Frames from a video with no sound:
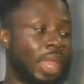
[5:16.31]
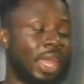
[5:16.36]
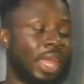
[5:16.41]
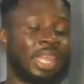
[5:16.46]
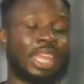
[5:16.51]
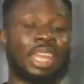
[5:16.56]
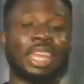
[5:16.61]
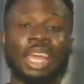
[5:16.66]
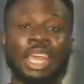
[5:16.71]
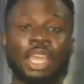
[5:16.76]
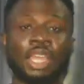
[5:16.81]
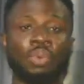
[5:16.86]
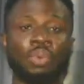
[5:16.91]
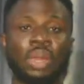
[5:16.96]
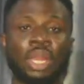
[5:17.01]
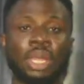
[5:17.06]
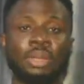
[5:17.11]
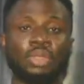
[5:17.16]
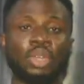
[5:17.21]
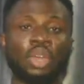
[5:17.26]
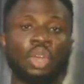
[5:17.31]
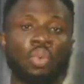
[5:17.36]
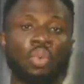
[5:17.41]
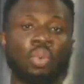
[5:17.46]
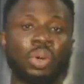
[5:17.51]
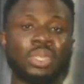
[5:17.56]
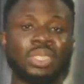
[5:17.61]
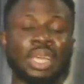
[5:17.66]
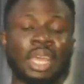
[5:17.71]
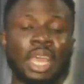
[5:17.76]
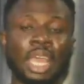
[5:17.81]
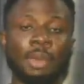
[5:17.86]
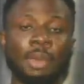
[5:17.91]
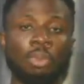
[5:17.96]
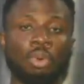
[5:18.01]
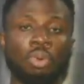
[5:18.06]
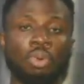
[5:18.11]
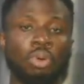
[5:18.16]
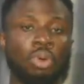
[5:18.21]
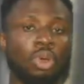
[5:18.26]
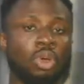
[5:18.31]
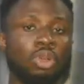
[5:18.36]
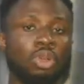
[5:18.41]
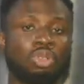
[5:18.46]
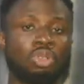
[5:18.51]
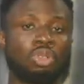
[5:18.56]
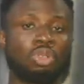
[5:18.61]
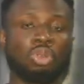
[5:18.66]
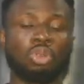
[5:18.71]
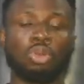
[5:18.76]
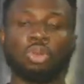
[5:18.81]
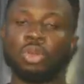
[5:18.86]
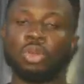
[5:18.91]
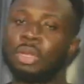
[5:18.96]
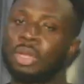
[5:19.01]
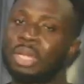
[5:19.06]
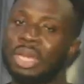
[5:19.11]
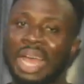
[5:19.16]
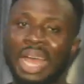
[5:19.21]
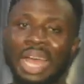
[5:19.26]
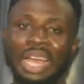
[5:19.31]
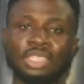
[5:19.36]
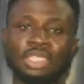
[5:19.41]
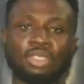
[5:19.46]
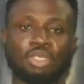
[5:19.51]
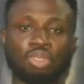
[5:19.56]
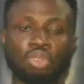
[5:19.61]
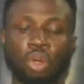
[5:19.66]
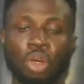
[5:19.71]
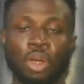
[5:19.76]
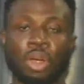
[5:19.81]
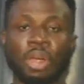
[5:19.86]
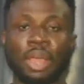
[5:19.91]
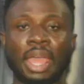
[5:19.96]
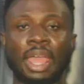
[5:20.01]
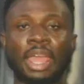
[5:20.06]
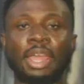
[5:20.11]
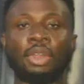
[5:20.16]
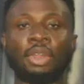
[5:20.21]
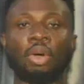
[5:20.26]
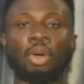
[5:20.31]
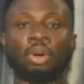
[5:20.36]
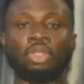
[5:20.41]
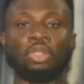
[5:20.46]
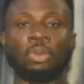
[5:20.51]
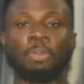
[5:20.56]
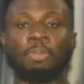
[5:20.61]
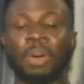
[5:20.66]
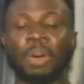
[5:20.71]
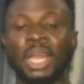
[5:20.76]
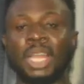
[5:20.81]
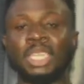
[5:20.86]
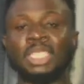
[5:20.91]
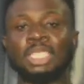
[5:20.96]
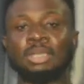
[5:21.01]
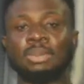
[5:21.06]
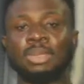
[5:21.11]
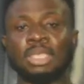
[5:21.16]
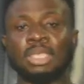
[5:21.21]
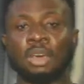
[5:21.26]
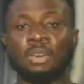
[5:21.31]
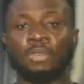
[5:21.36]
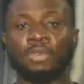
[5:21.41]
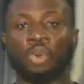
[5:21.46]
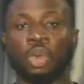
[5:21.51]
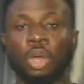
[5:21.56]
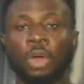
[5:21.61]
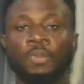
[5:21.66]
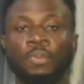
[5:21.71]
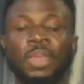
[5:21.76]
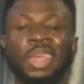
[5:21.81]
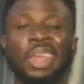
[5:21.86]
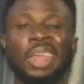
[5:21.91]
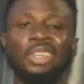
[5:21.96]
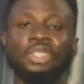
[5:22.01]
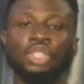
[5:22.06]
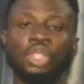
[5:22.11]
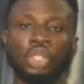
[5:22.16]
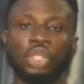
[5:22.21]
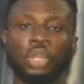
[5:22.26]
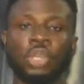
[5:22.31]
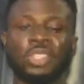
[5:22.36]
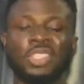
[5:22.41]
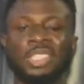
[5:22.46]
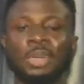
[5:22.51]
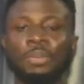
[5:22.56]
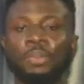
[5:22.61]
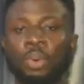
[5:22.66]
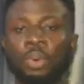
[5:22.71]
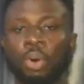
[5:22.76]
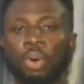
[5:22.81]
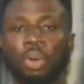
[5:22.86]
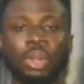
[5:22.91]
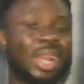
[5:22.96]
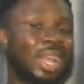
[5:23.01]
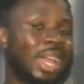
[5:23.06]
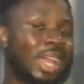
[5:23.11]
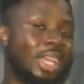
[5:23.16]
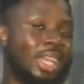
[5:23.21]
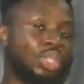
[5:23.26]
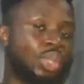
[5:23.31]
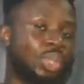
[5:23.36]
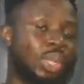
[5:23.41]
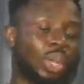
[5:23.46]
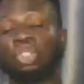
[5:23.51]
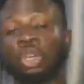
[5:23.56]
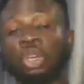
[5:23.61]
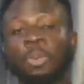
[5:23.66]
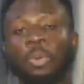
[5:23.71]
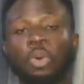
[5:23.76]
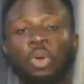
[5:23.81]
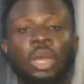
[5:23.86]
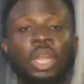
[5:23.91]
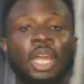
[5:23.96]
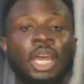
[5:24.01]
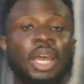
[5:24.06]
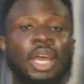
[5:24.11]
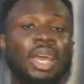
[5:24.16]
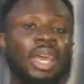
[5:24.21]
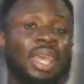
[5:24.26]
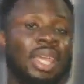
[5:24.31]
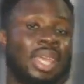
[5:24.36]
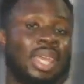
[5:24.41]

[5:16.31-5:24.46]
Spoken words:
and Inaki Williams was able to act strong and also balance himself well and shot the ball into the top corner,